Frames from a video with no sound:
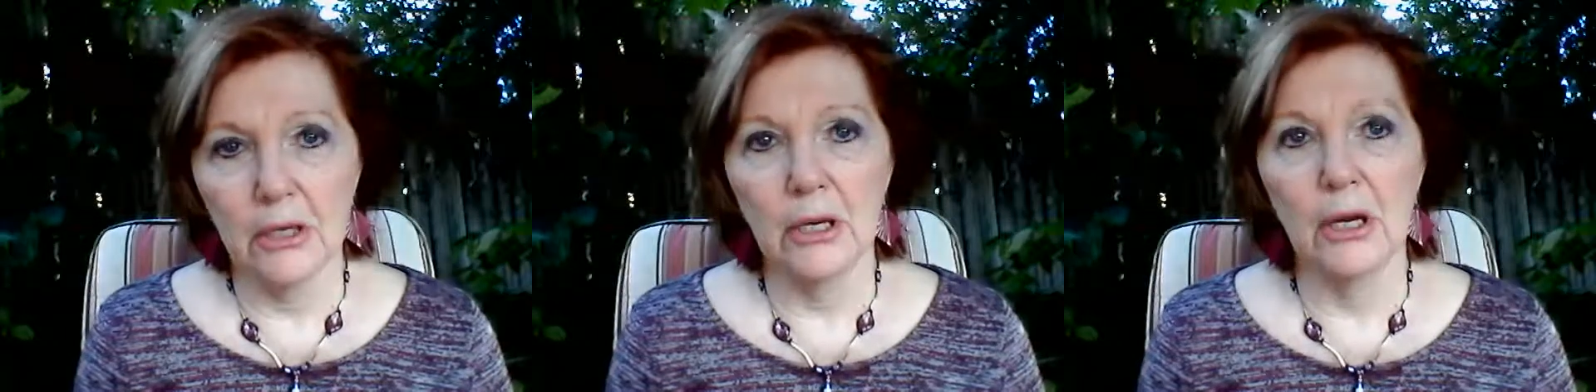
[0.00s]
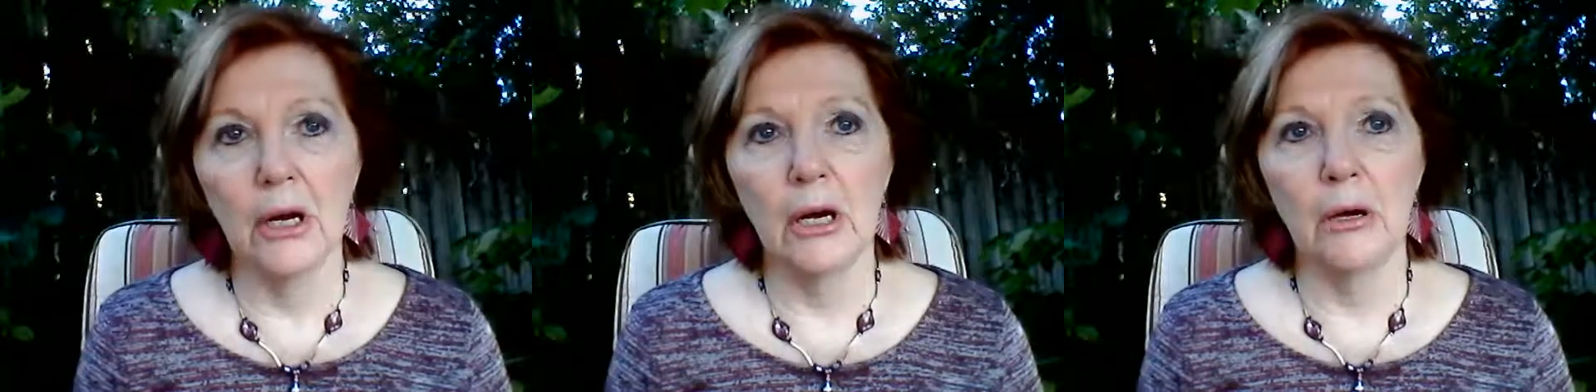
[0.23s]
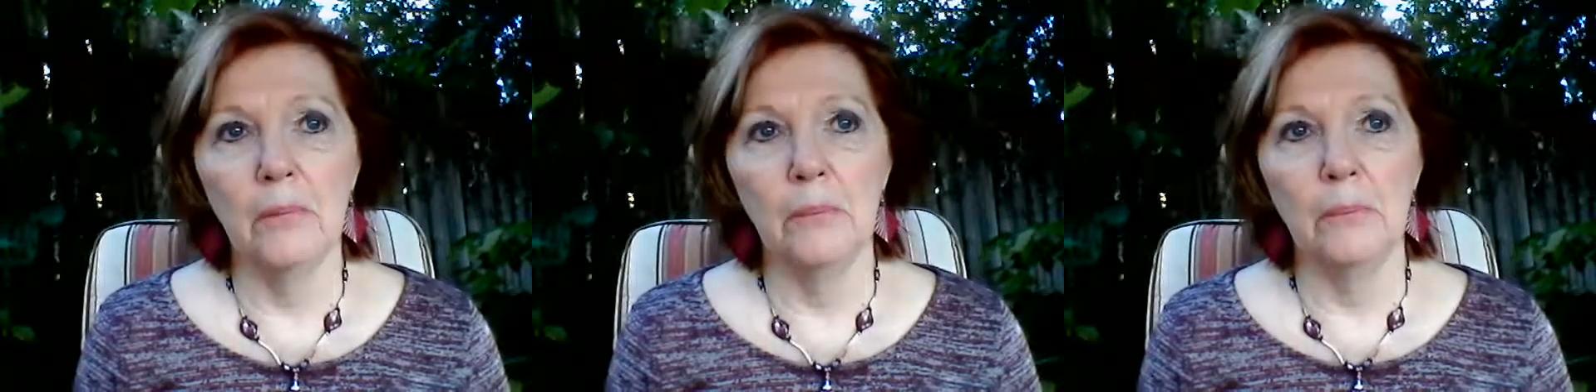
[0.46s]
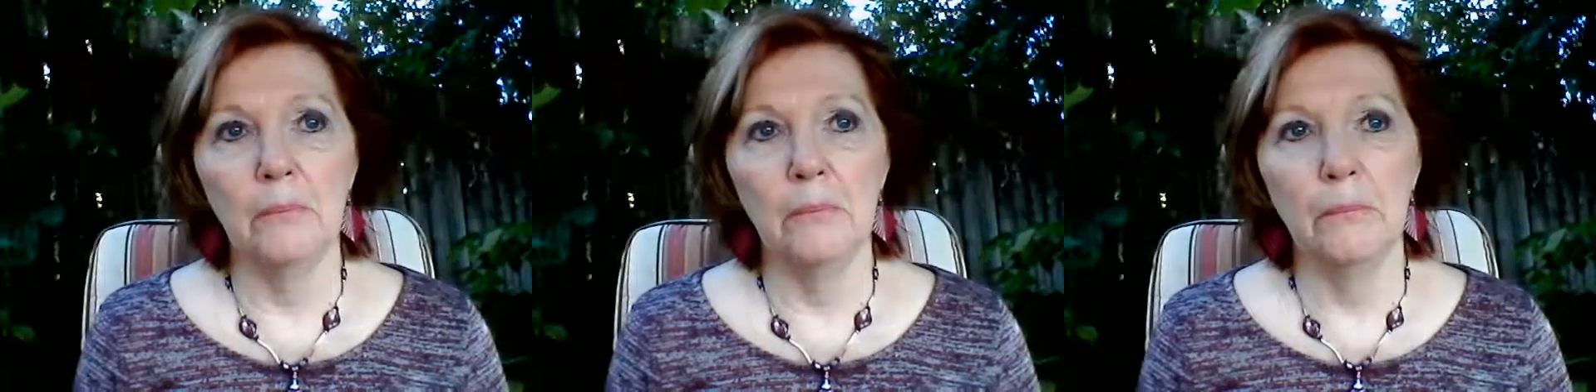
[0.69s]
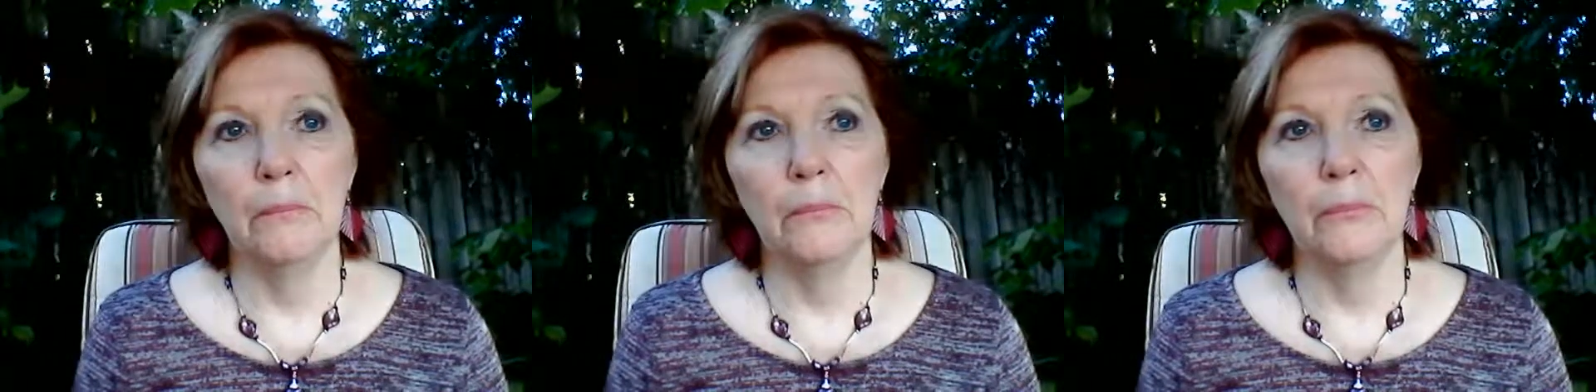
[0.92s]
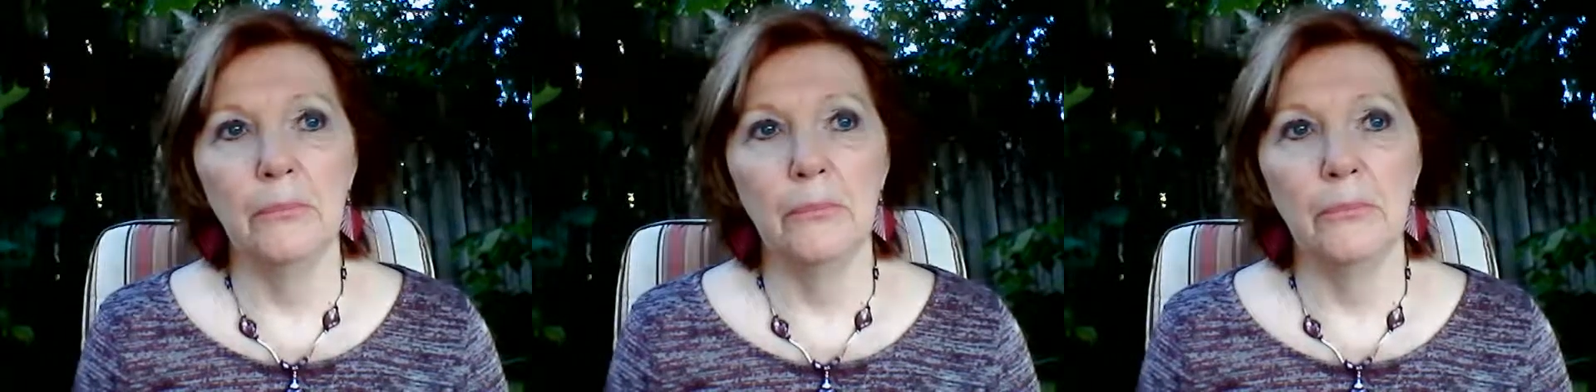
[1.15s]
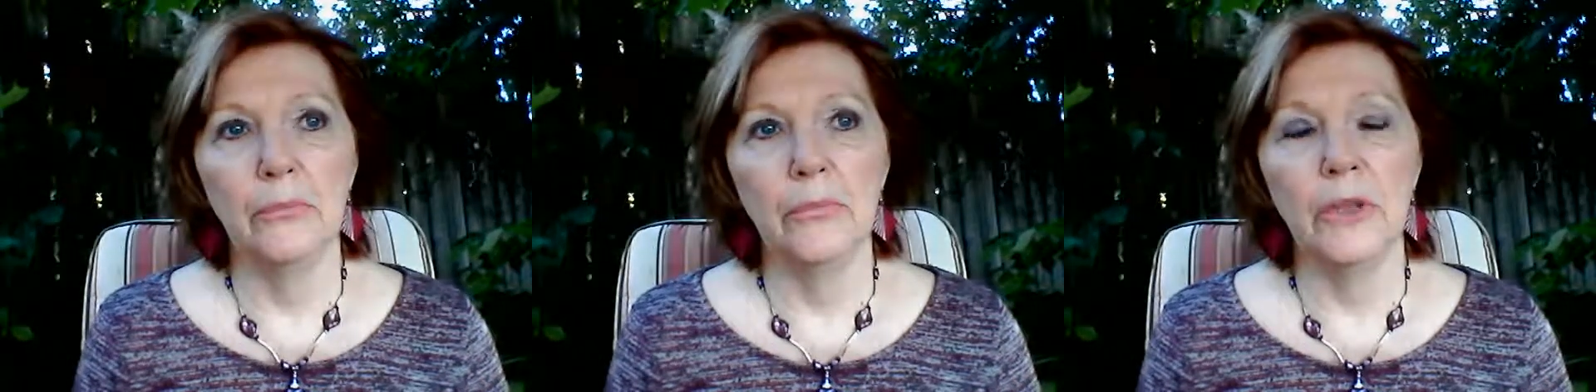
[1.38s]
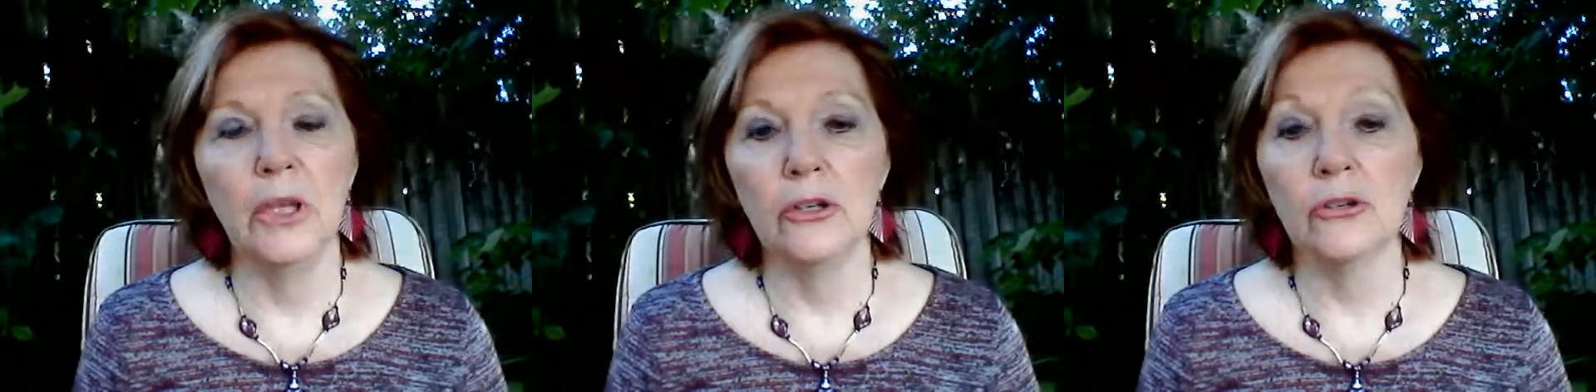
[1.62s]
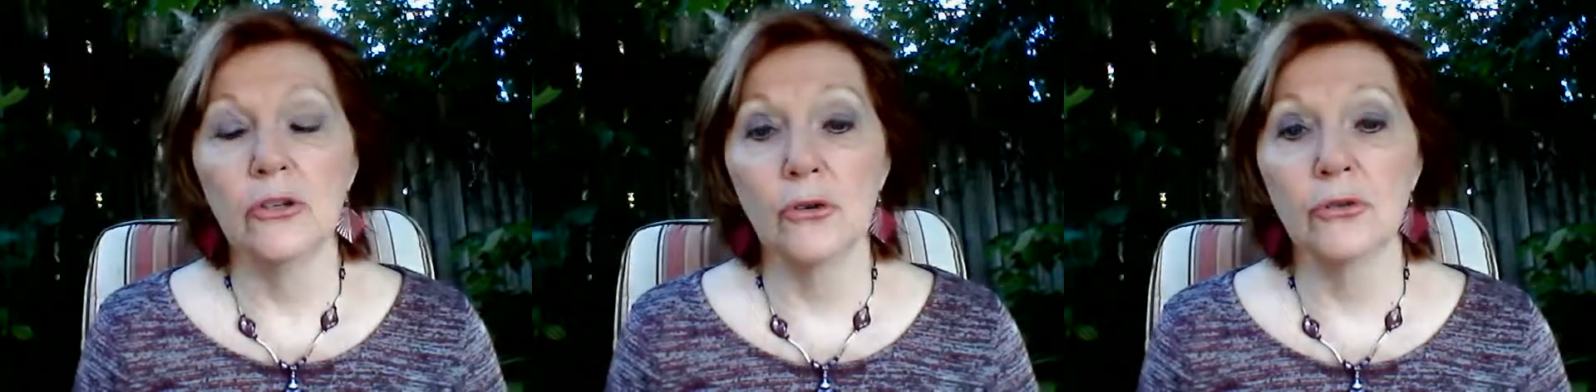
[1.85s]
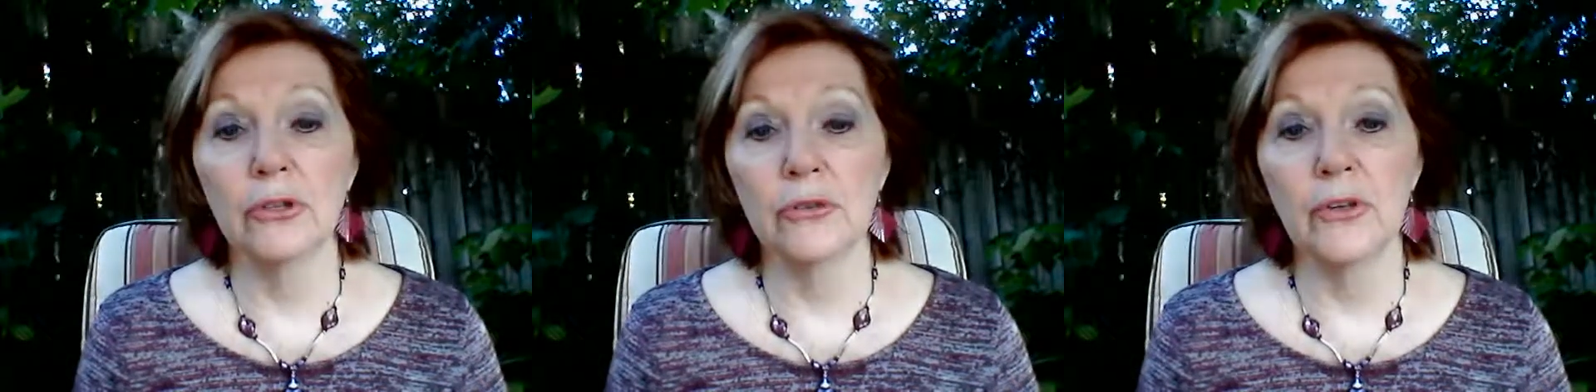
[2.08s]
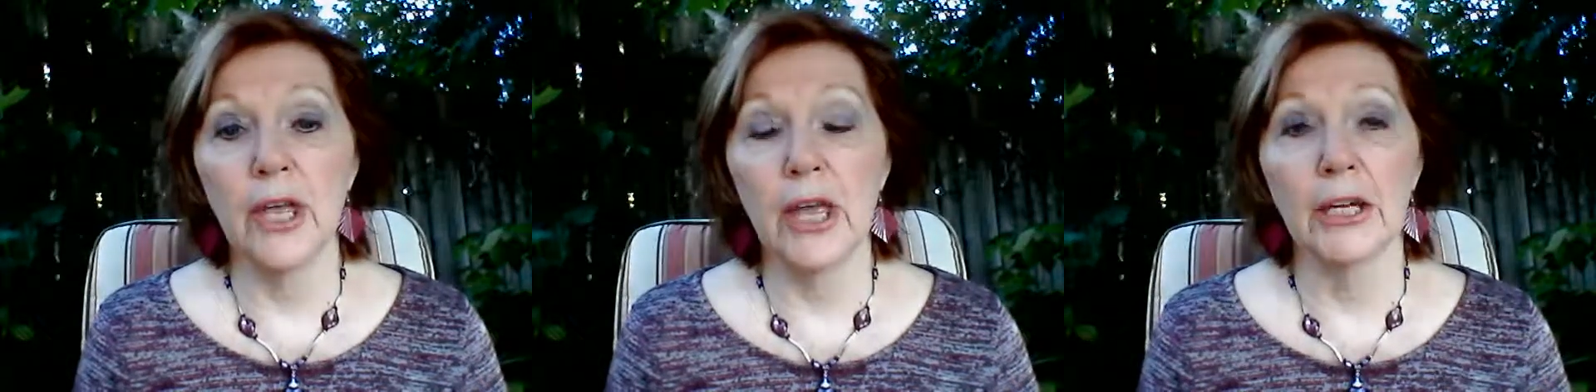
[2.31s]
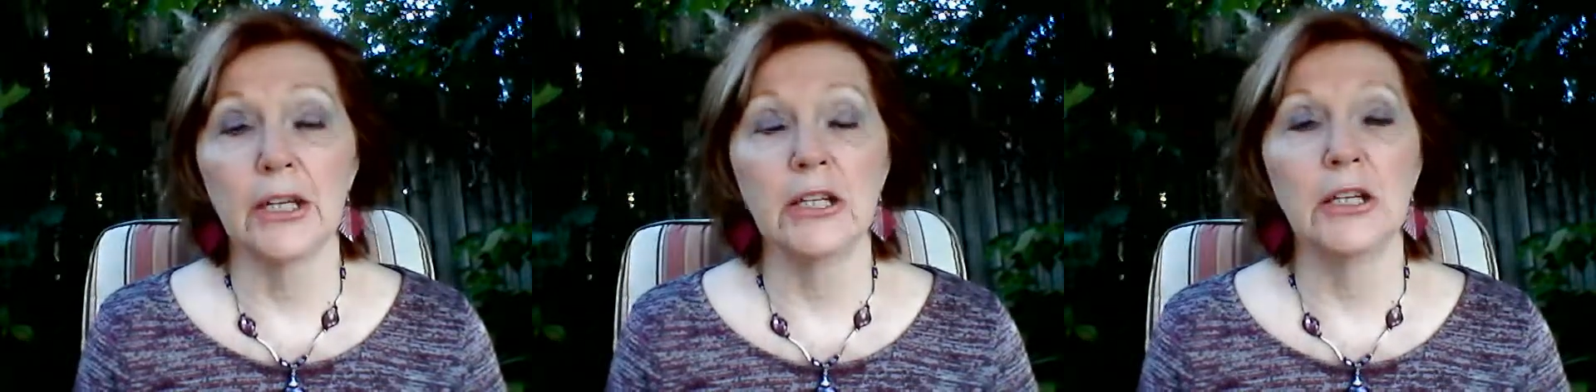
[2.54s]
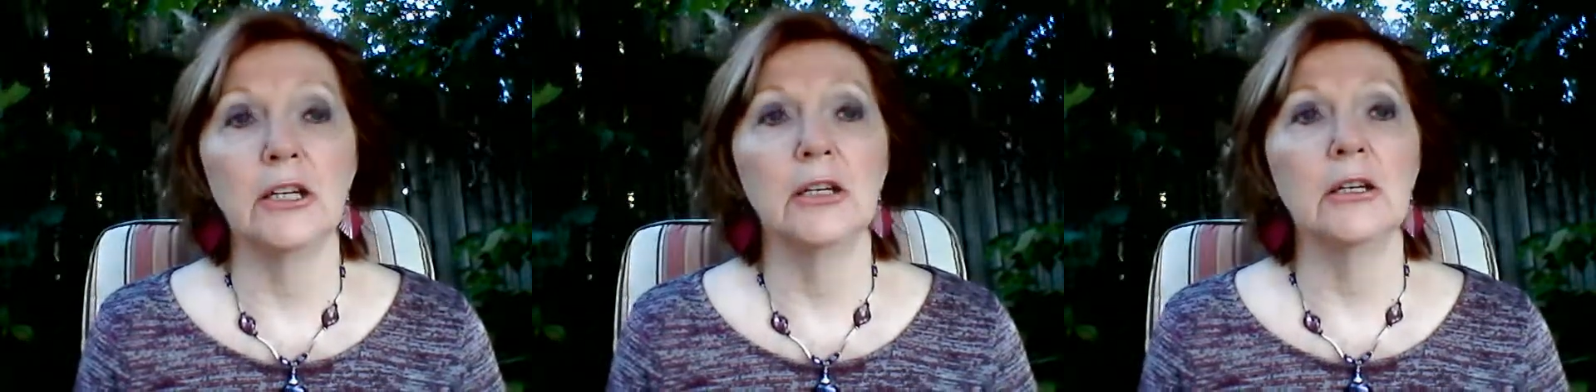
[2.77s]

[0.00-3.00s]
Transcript: um, the east coast of Canada,